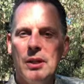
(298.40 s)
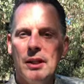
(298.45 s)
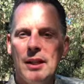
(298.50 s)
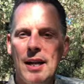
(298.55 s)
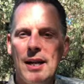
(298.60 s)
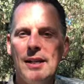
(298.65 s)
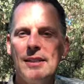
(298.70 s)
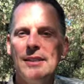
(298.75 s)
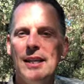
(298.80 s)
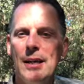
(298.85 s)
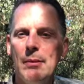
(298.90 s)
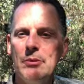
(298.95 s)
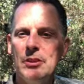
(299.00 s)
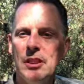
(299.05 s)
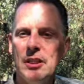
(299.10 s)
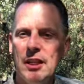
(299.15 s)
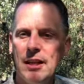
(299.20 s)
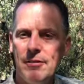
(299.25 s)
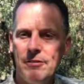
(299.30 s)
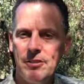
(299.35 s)
a lot of times
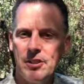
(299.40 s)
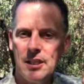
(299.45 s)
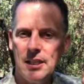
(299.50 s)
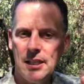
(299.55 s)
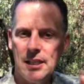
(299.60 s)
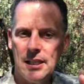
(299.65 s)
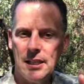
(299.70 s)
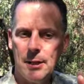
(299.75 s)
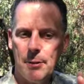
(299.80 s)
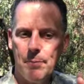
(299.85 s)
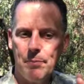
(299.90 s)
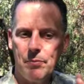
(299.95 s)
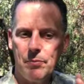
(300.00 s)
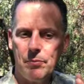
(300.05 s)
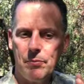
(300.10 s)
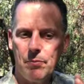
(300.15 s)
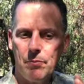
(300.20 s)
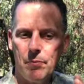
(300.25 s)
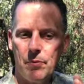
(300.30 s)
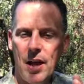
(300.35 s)
it left
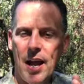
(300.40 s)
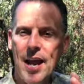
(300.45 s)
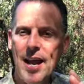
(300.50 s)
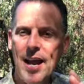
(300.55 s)
a